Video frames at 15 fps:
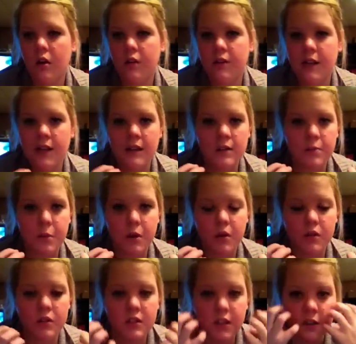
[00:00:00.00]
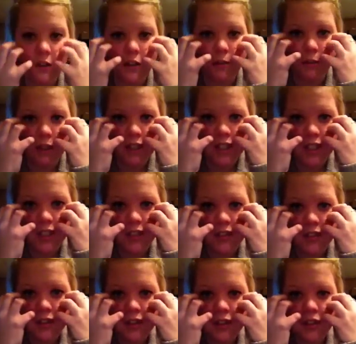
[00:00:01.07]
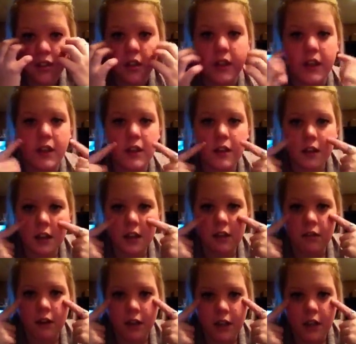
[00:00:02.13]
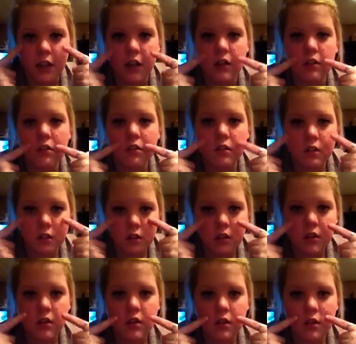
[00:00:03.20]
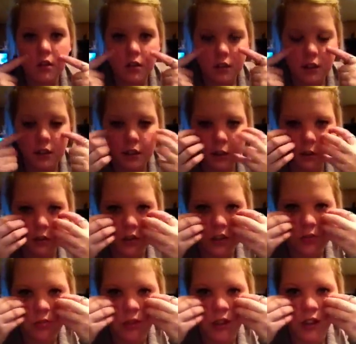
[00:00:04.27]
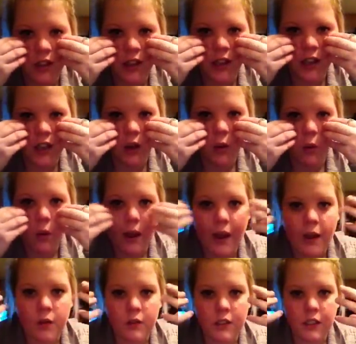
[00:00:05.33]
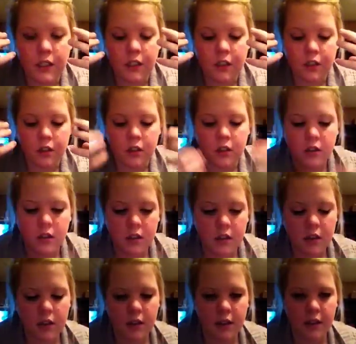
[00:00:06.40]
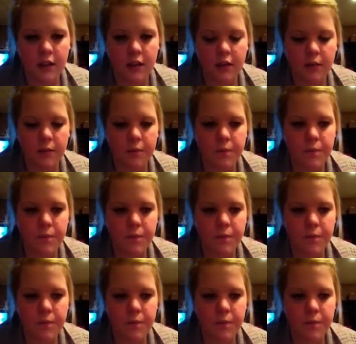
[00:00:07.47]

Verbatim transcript: tennis balls stuffed in my cheeks, like right here. They would just be like out to here. And